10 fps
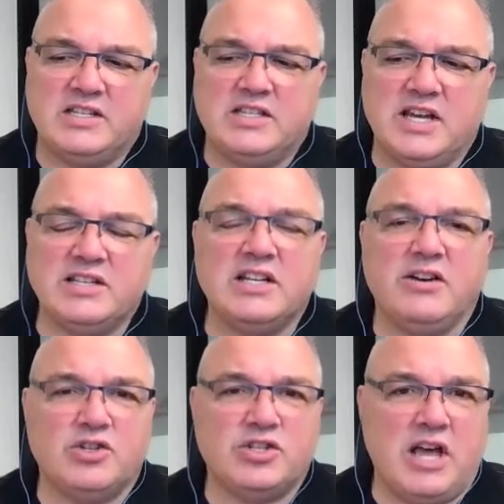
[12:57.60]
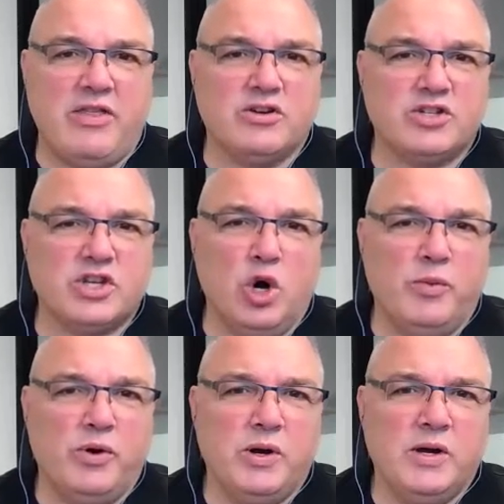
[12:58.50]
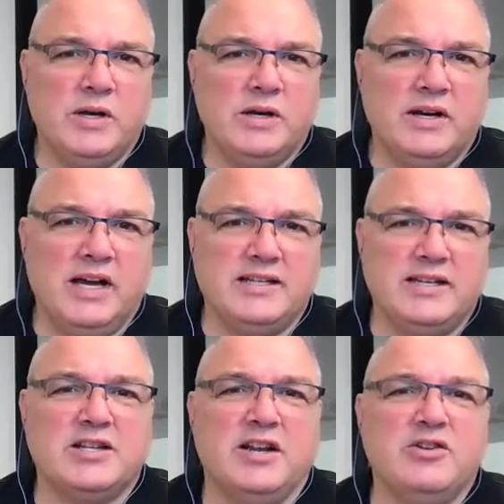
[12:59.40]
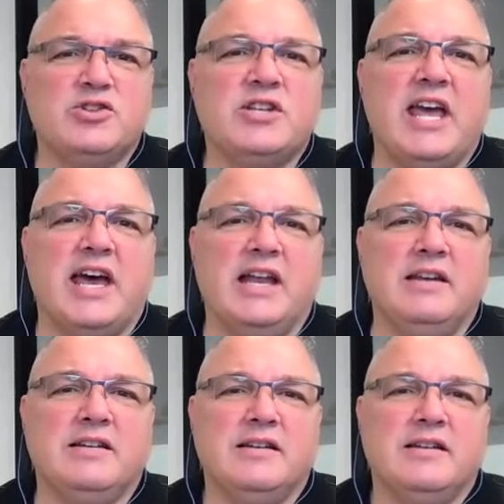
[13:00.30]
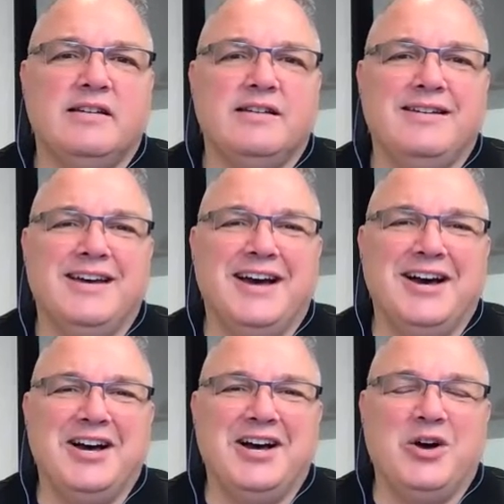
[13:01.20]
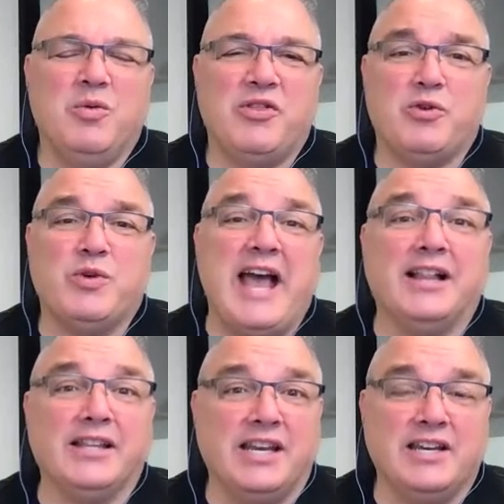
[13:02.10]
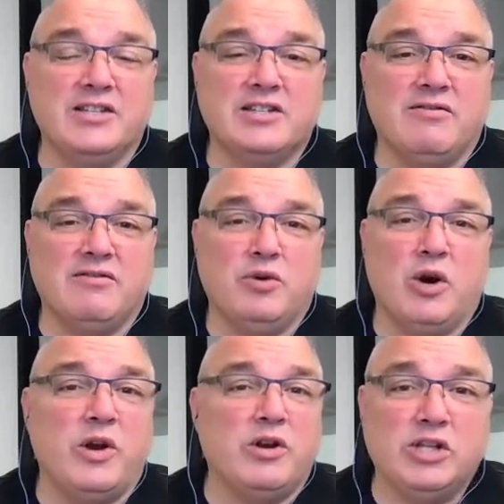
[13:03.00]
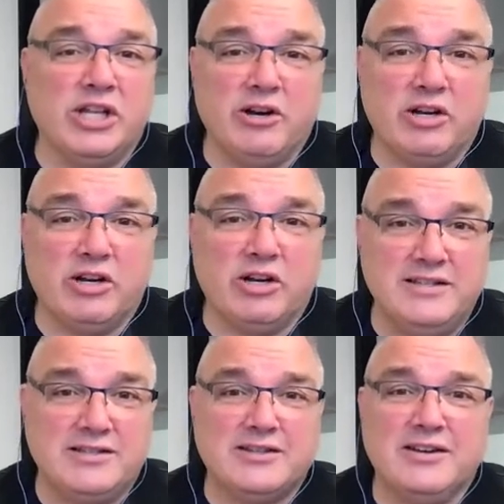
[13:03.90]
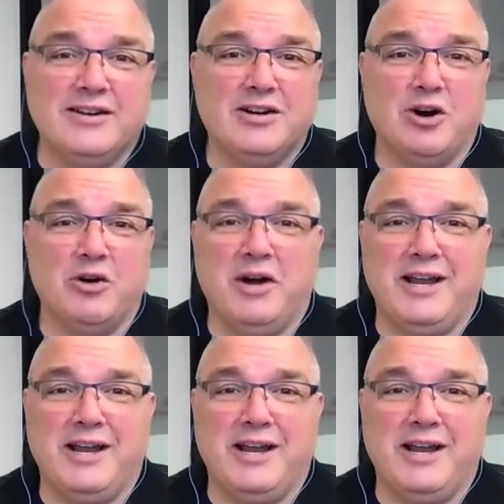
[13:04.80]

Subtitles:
doesn't understand their scope and doesn't understand what the reality is of what a window cleaner cleans or what